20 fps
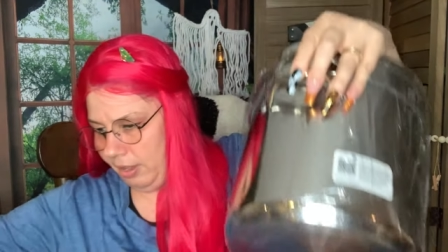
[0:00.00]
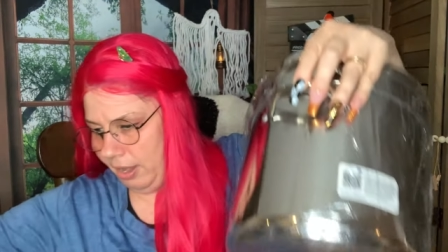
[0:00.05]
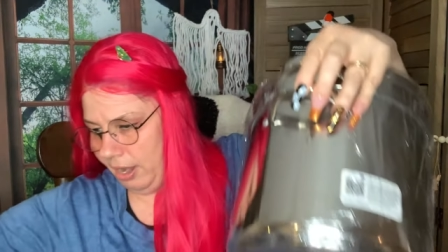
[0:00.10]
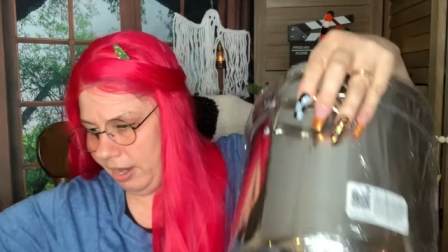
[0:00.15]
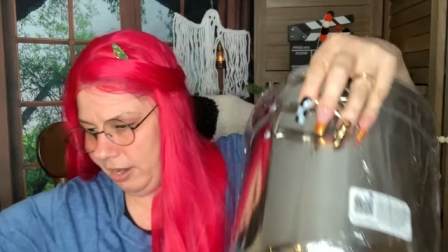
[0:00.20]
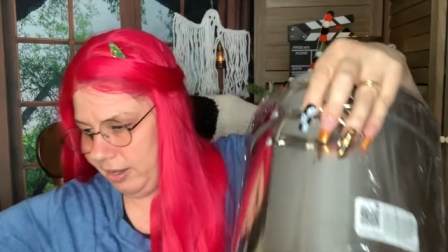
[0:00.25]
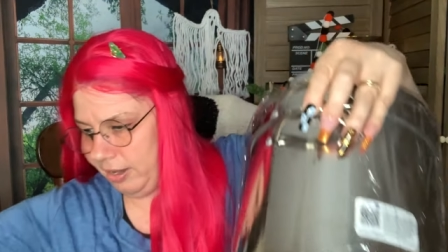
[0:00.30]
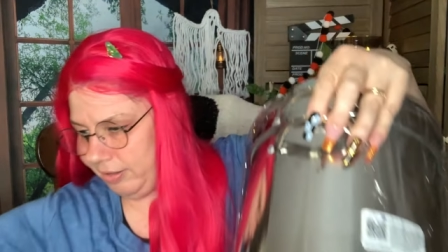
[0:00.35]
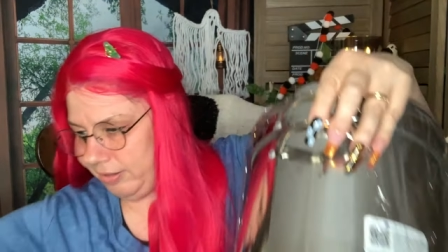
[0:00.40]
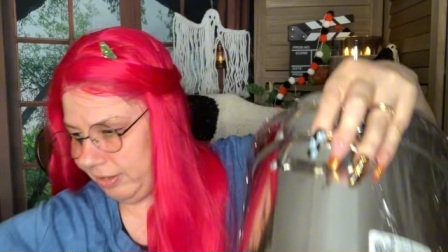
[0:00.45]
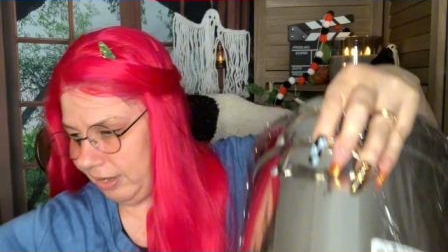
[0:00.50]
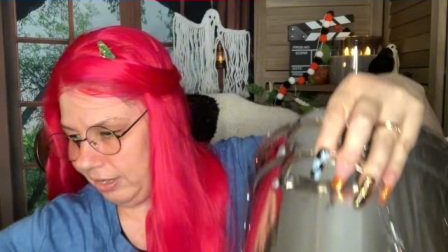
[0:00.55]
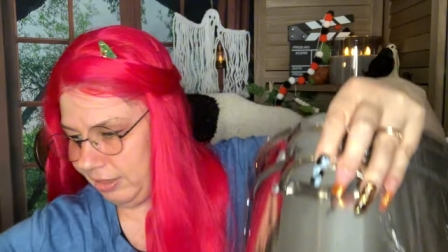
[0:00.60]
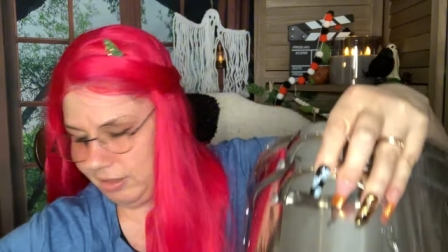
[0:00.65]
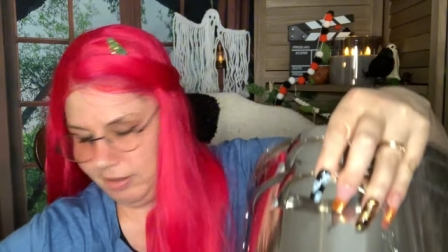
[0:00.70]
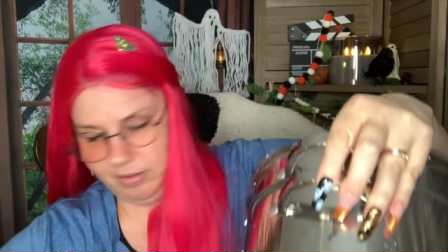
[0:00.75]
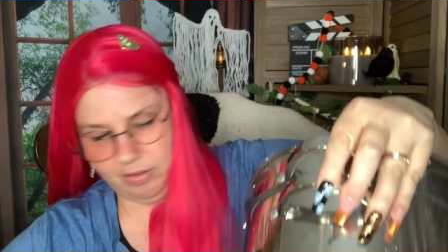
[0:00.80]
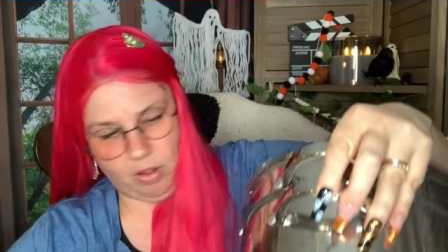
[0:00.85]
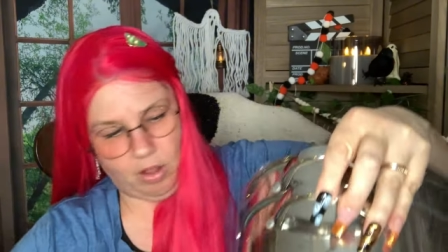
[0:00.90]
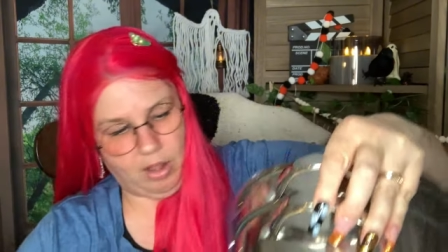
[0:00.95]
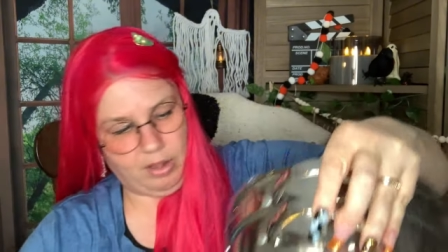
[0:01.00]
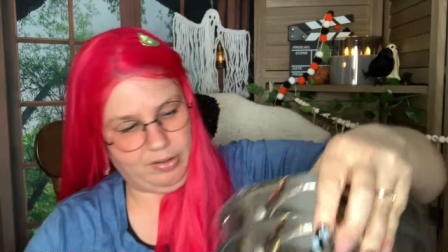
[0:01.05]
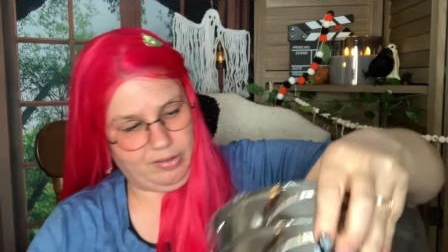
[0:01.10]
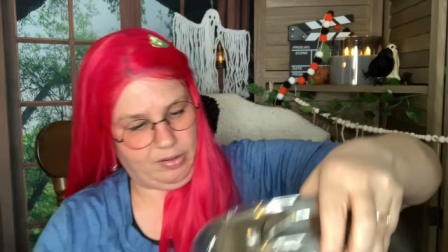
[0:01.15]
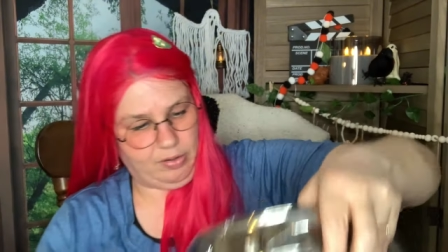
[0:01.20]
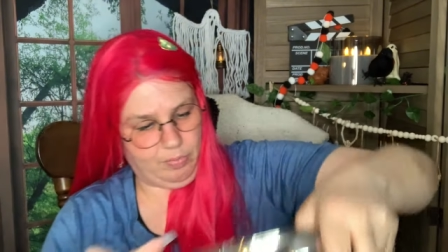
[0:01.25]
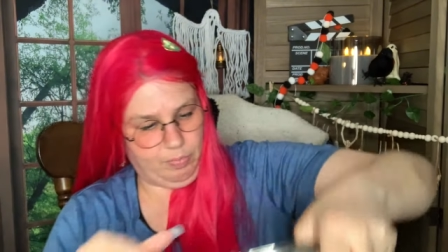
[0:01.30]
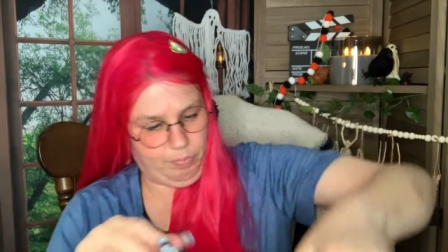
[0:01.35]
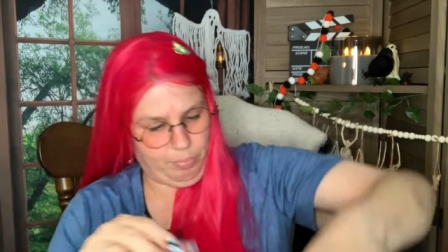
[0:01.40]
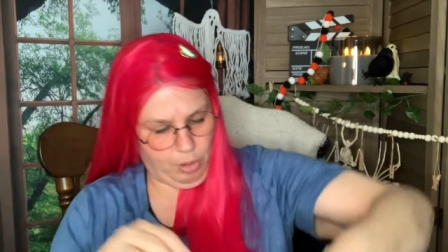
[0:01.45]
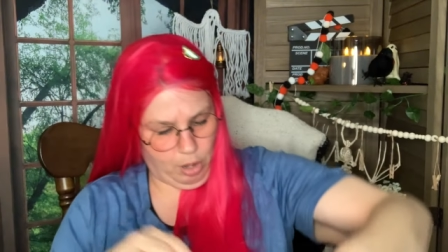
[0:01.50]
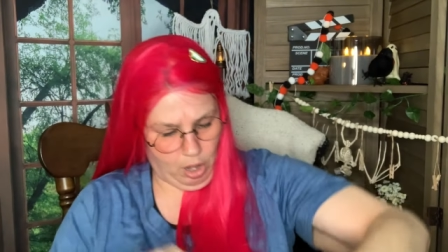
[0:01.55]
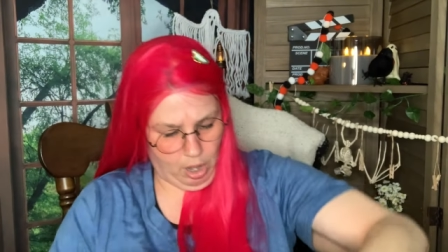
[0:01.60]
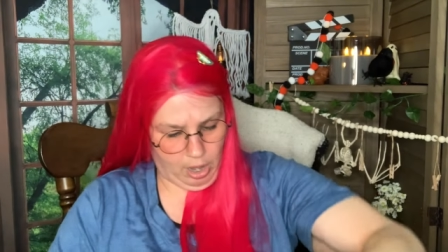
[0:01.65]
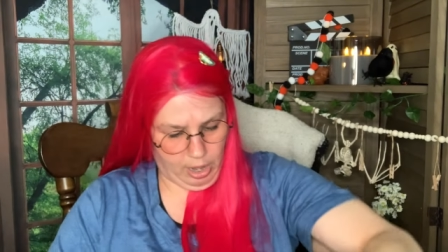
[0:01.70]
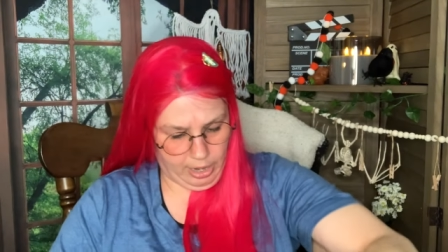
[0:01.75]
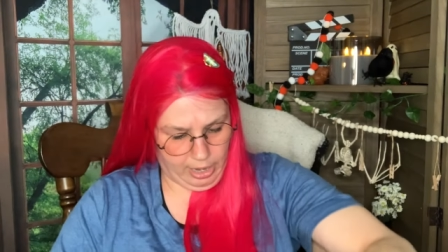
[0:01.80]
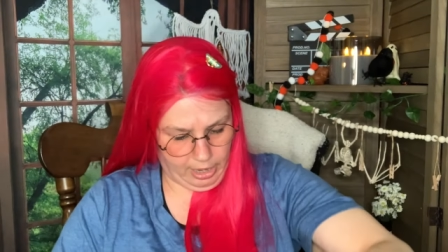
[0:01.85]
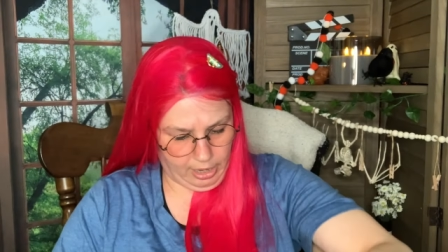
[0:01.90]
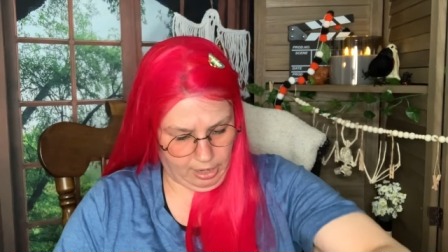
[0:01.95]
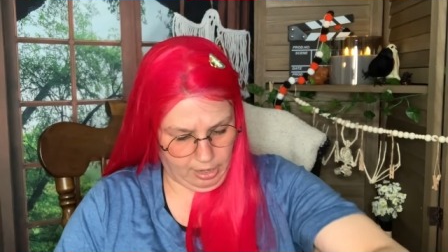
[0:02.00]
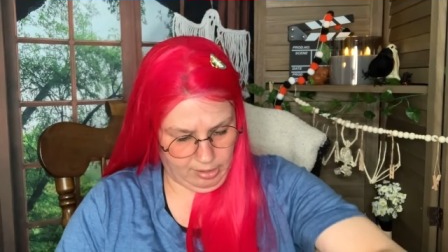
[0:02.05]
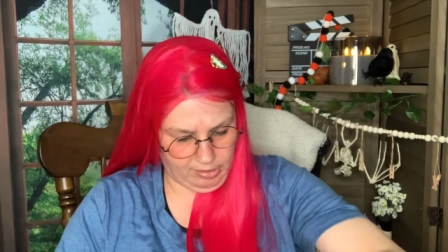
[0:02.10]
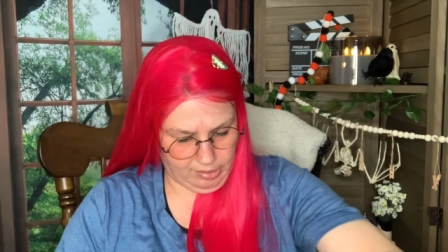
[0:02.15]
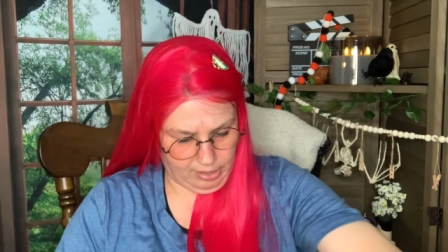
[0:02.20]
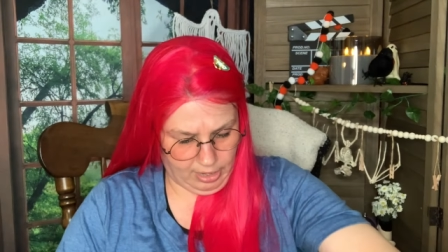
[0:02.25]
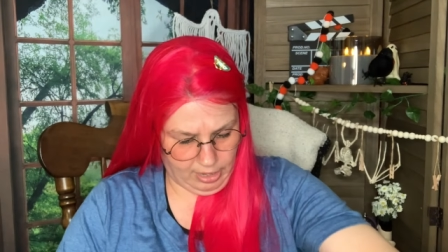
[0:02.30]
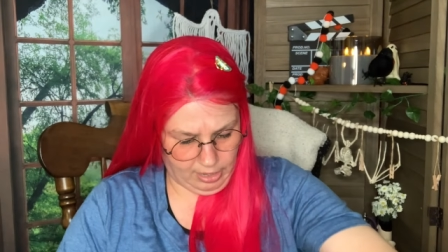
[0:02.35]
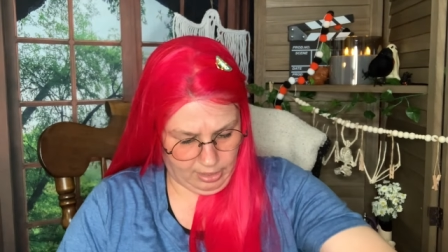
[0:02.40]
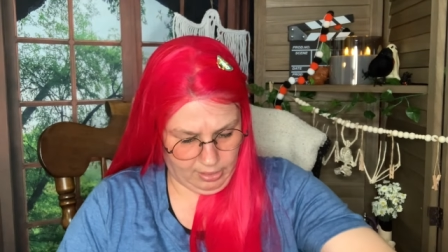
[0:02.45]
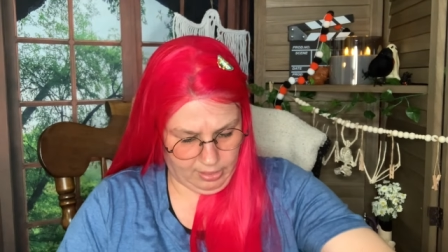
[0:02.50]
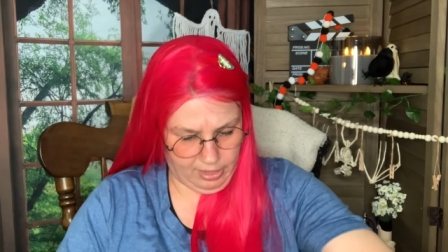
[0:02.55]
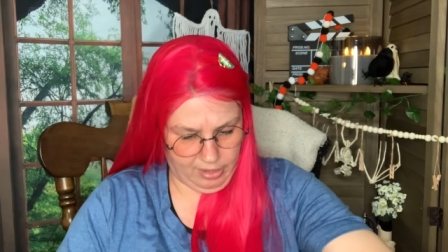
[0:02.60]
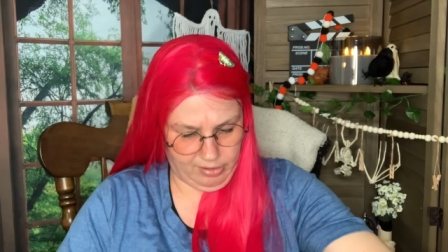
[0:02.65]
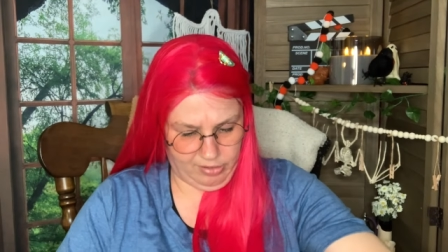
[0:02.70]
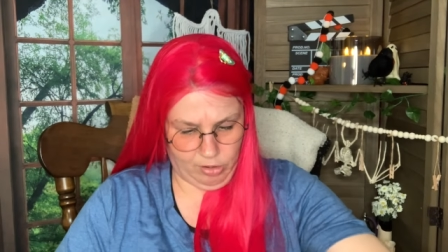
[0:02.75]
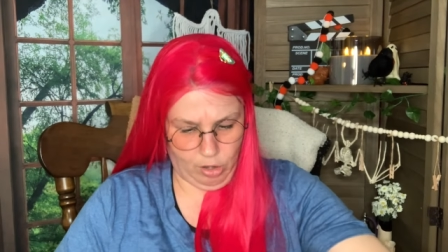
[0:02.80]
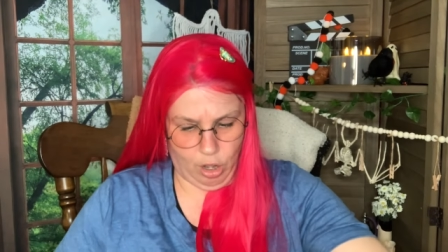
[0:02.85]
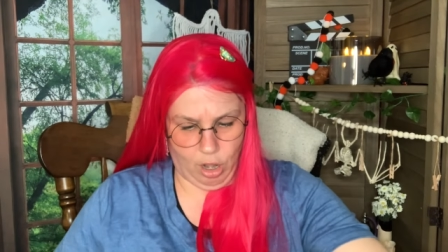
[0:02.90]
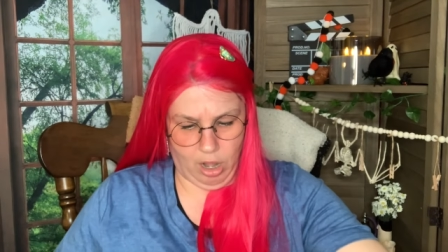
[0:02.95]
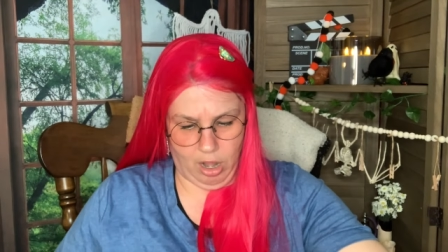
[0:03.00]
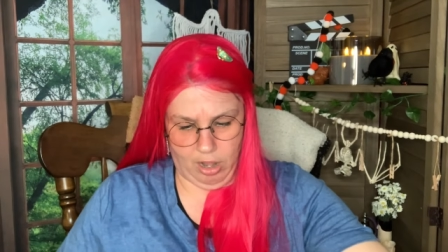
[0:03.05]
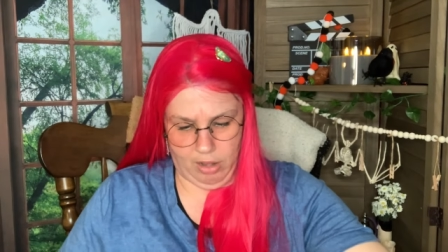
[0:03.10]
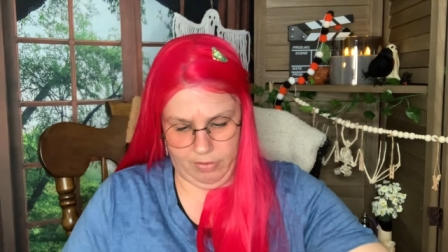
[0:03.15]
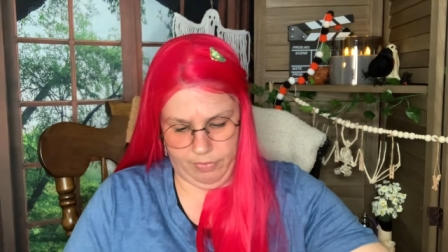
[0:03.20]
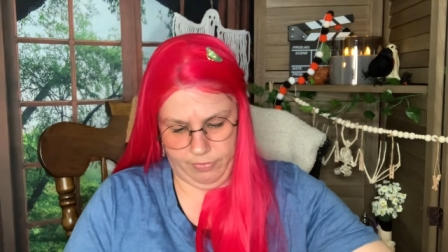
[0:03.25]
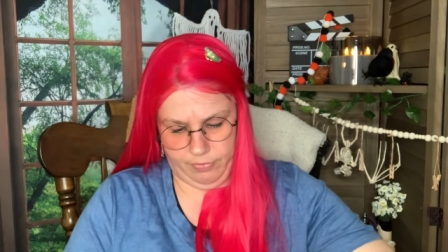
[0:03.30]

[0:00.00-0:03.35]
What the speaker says: And it's like this awesome pot. I gotta take this off.